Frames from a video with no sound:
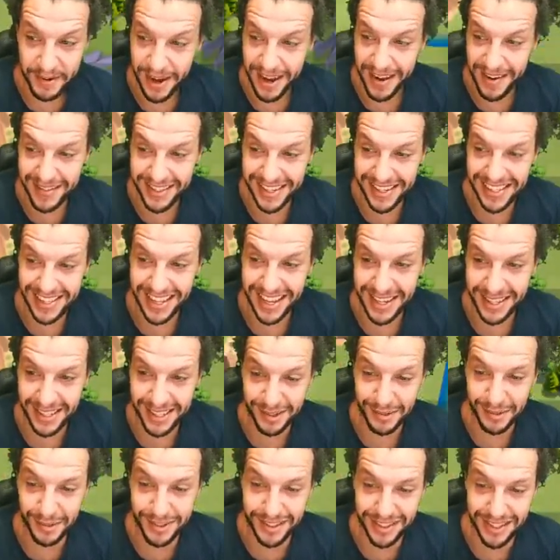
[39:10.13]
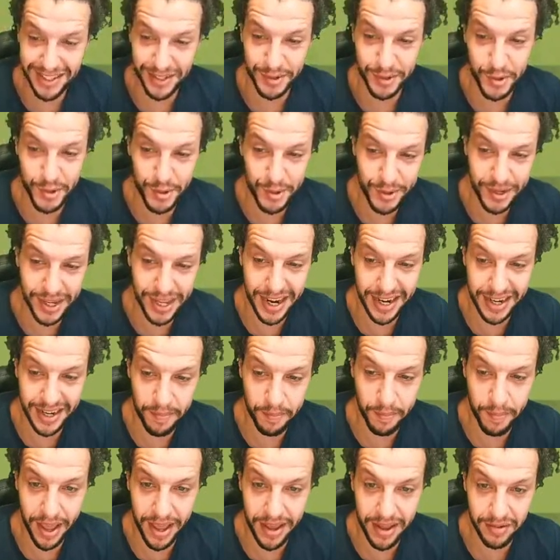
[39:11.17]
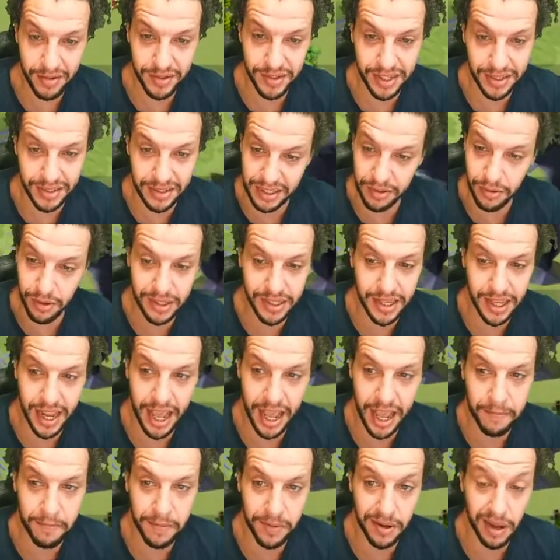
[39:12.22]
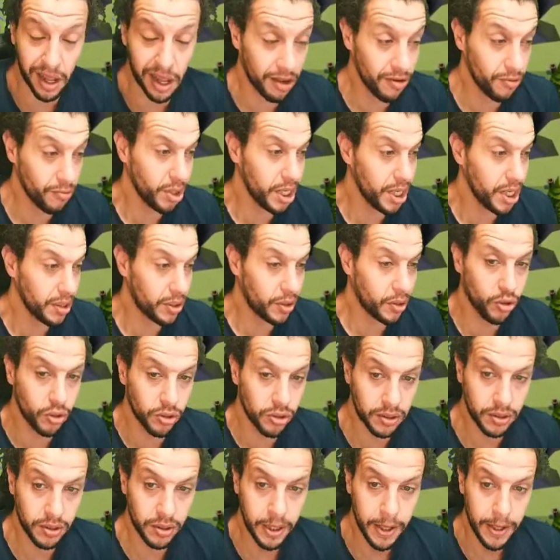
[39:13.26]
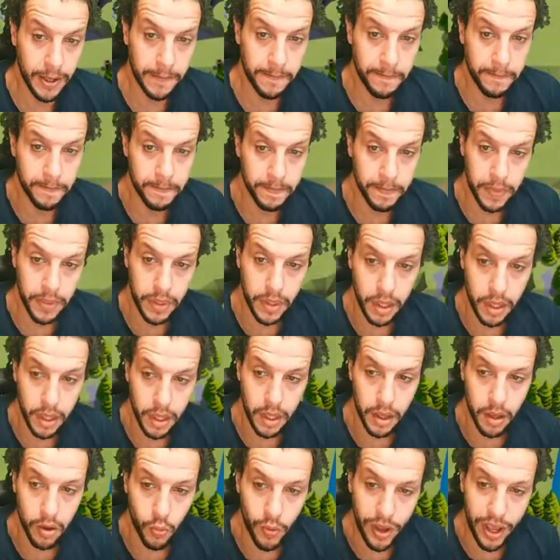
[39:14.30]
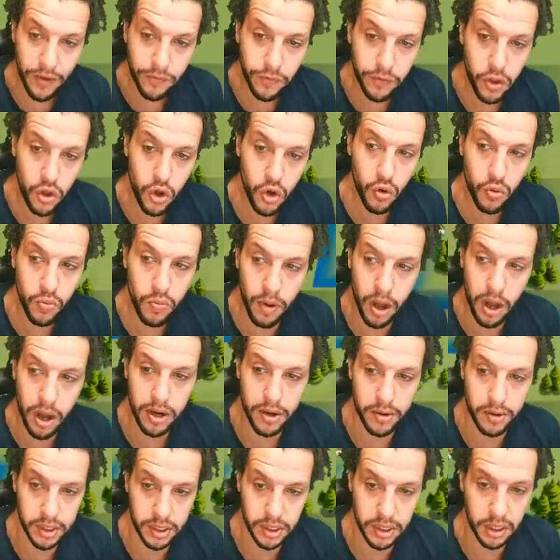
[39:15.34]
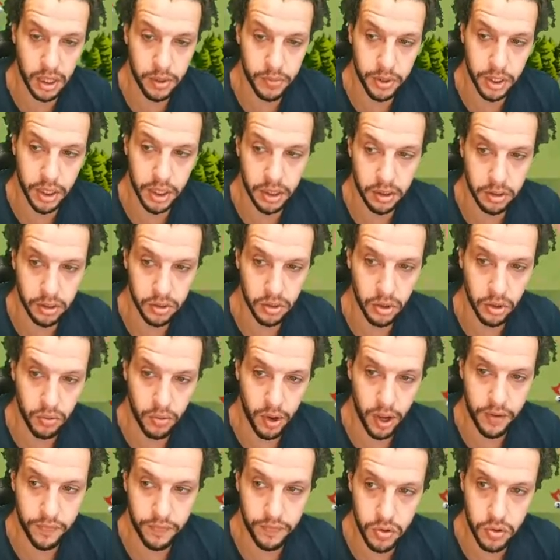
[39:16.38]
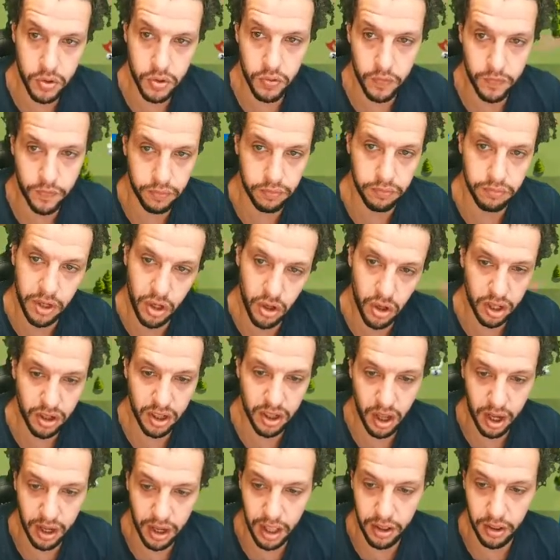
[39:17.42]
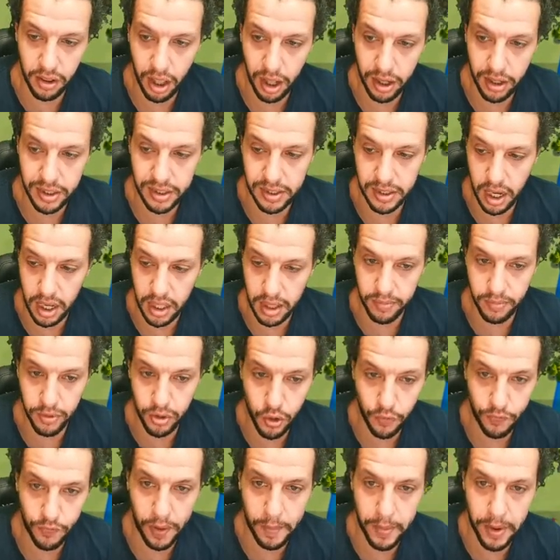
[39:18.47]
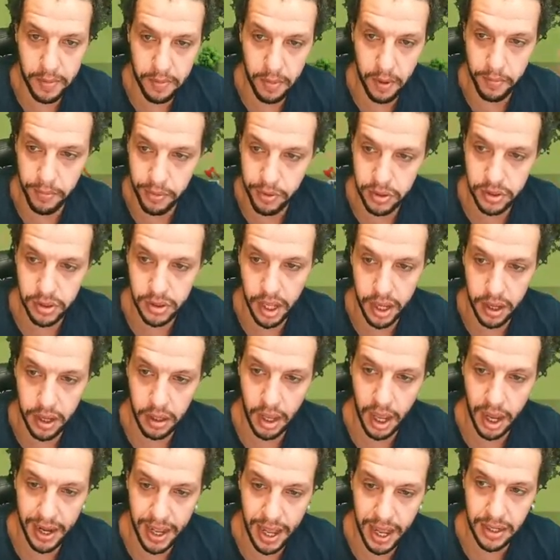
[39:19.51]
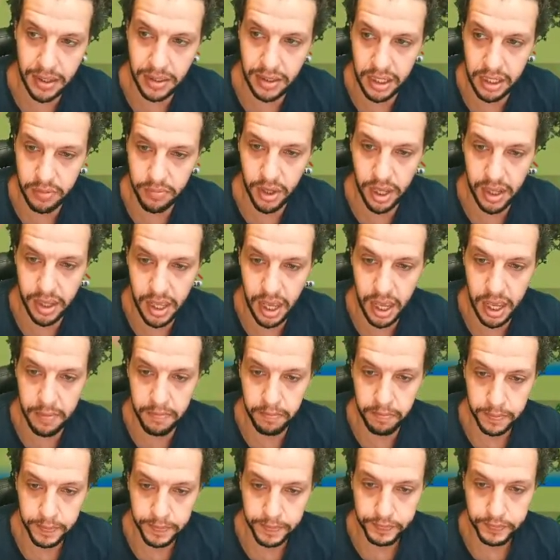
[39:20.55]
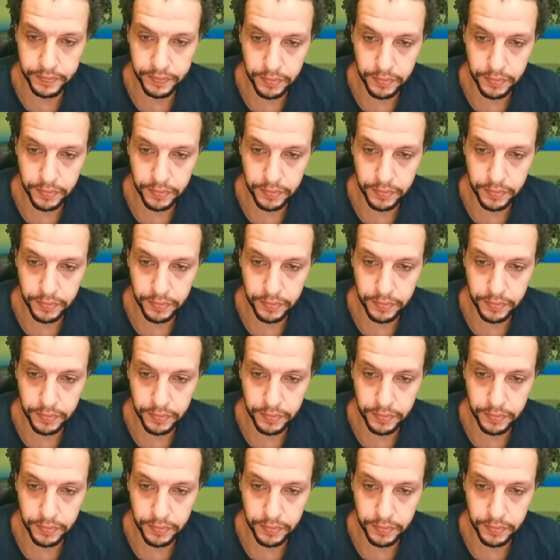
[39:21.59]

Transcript: We'll have to stay tuned to Kingdom Mails and see what's gonna happen. I already thought we have new migrants coming in, so we have new, you know, I'd like, I'd like to say them new family members that I can't team that came.